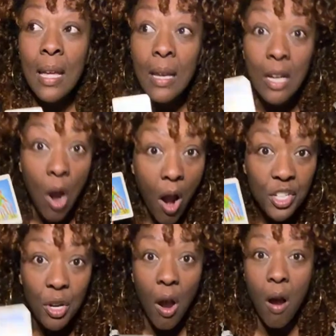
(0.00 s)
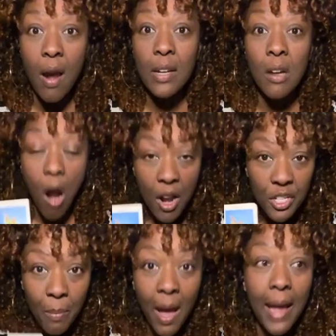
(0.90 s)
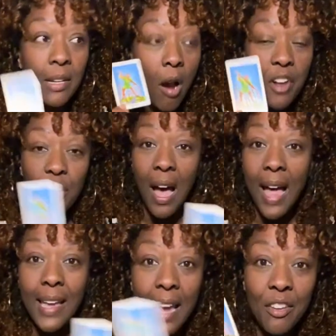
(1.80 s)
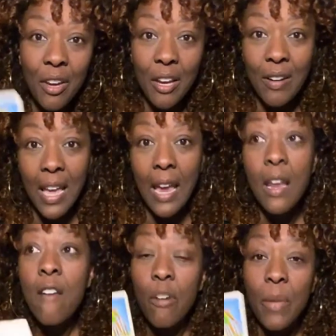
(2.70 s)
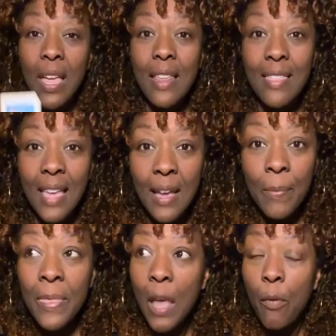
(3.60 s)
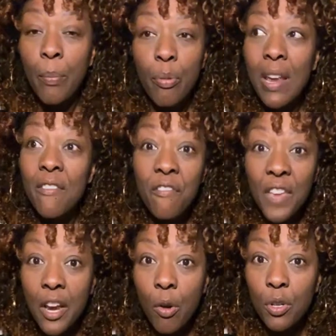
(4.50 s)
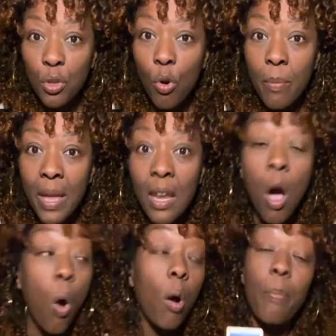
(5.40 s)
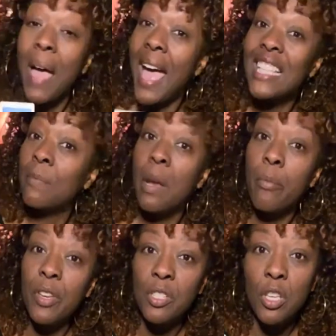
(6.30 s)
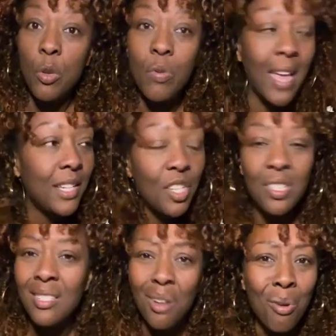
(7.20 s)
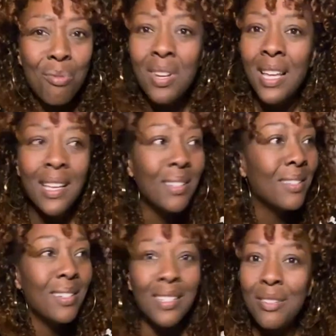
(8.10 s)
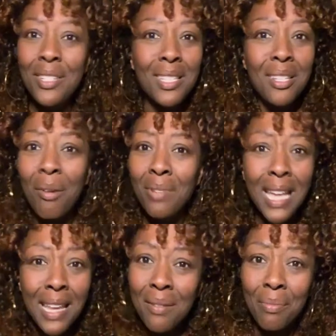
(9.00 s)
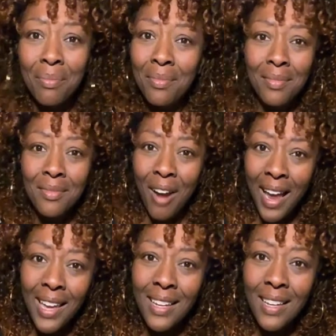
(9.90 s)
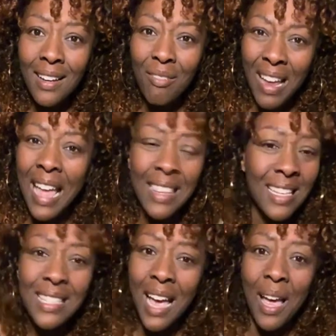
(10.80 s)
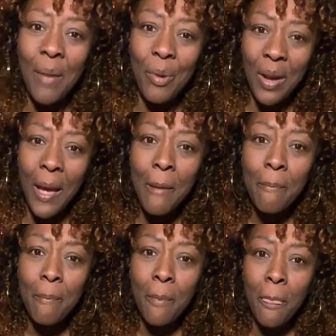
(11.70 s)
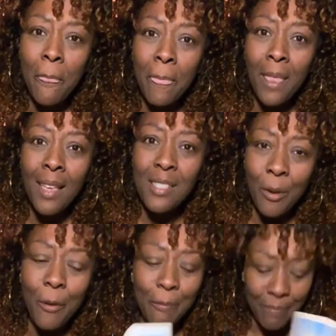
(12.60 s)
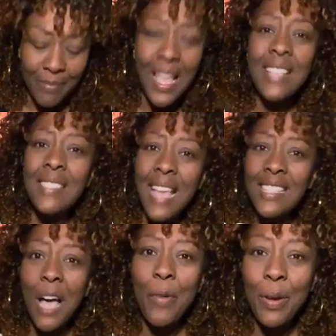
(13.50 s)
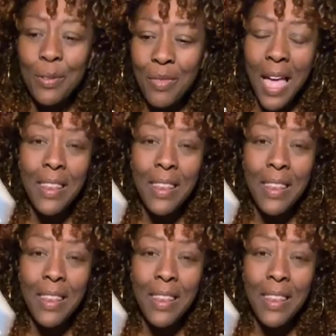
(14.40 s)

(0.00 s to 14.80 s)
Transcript: guard your heart, guard your mind, guard your eye gate and your ear gate from anything that will bring fear or torment or past memories to you that you just don't need them, right? At this time, okay? So that's how we're going to do that, and